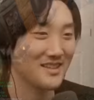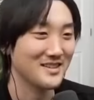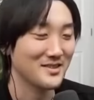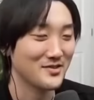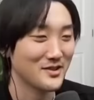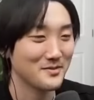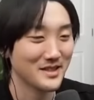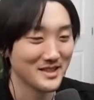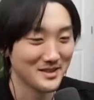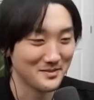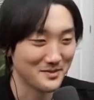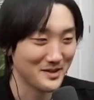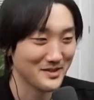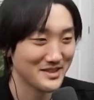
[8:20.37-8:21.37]
You from like the
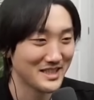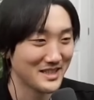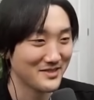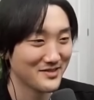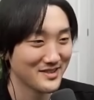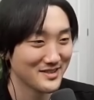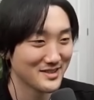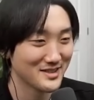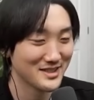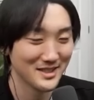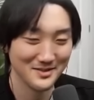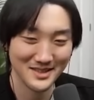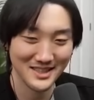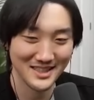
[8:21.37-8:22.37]
multiverse or
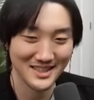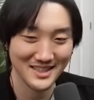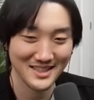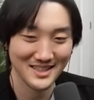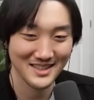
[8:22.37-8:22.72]
something?